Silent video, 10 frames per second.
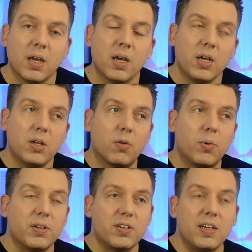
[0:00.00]
If
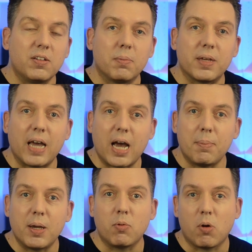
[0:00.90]
we see something
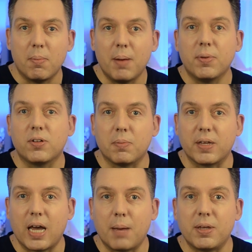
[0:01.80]
happy, we remember something
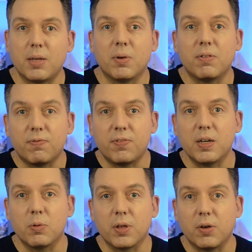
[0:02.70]
happy, then we
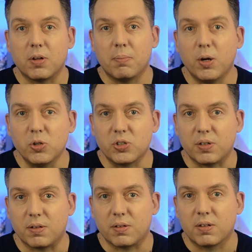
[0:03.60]
feel those
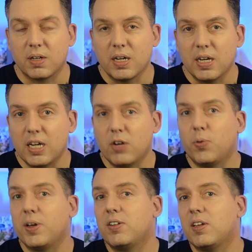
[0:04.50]
emotions. If
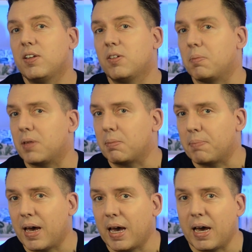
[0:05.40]
we see something
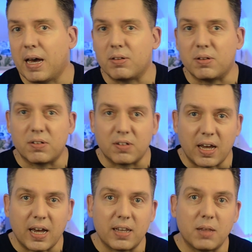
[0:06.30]
bad and
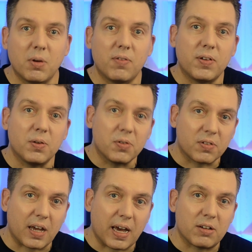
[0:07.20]
sad, then we feel
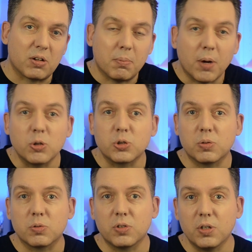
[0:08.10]
sad and
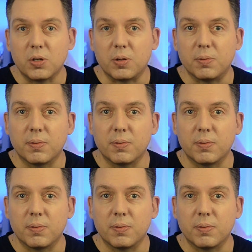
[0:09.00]
emotional too.